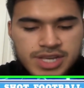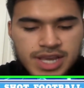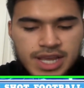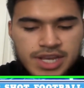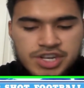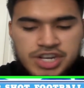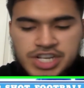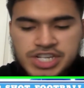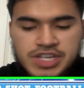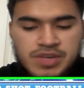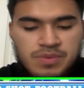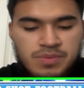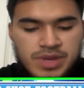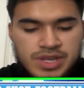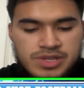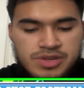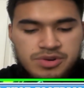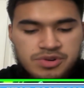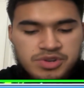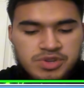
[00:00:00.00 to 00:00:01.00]
and Jesse
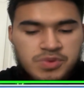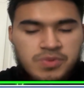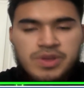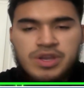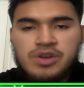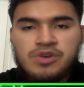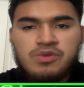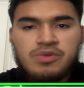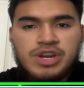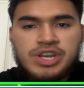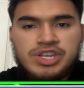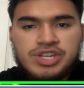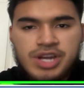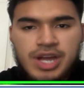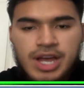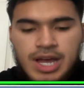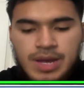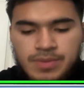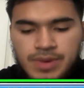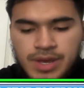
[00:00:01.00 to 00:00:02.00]
Minter is doing a great
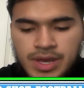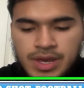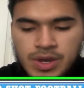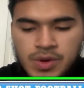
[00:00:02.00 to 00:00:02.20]
job